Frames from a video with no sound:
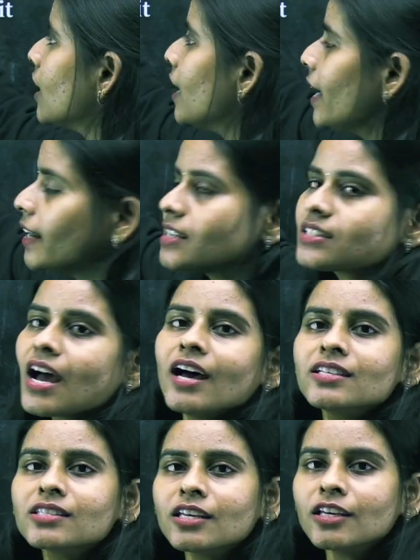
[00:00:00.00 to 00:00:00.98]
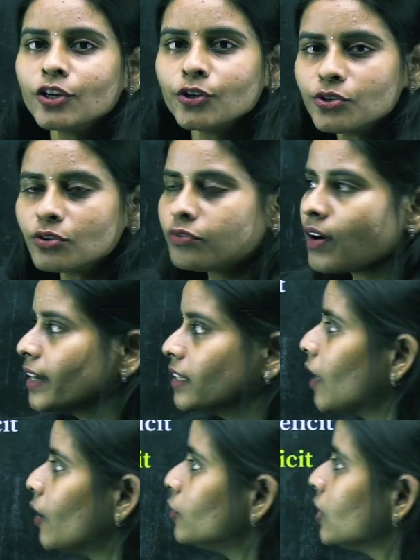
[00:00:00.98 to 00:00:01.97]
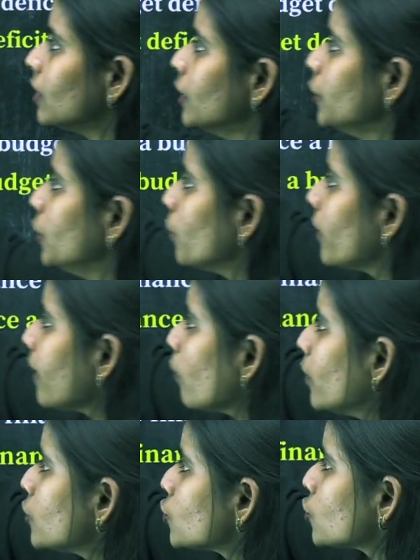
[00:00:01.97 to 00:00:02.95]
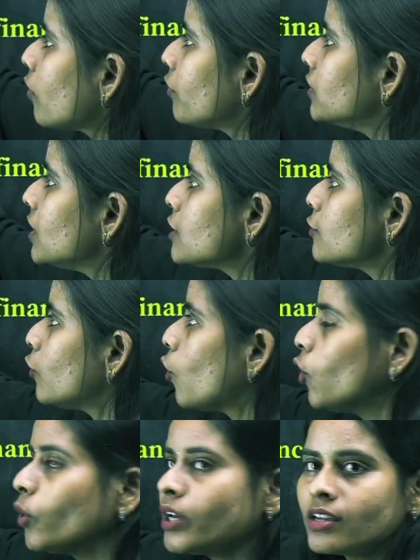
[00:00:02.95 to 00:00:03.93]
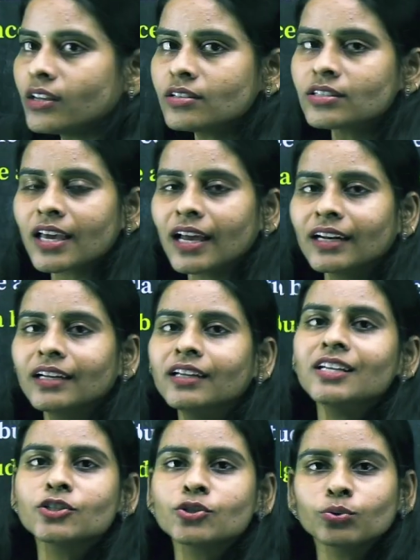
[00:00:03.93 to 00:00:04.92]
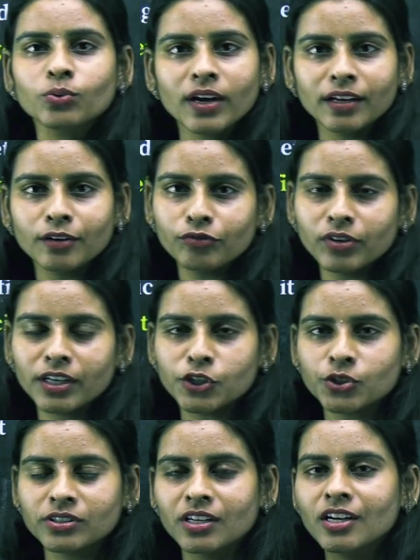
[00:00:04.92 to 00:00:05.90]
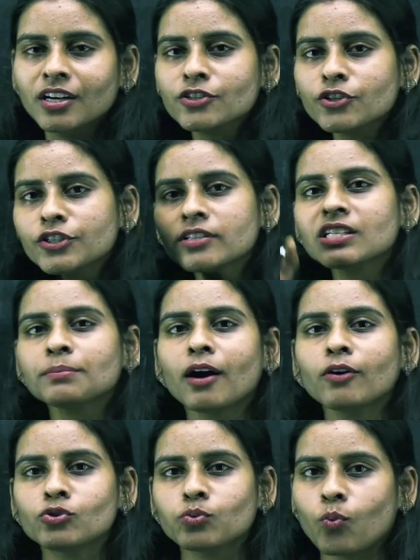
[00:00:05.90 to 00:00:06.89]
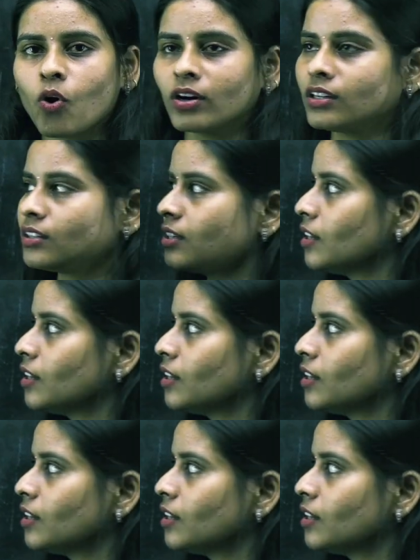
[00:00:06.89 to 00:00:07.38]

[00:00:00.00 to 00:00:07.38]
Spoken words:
It is asking you to find out doing which of these followings can lead to inflation. So it is about what?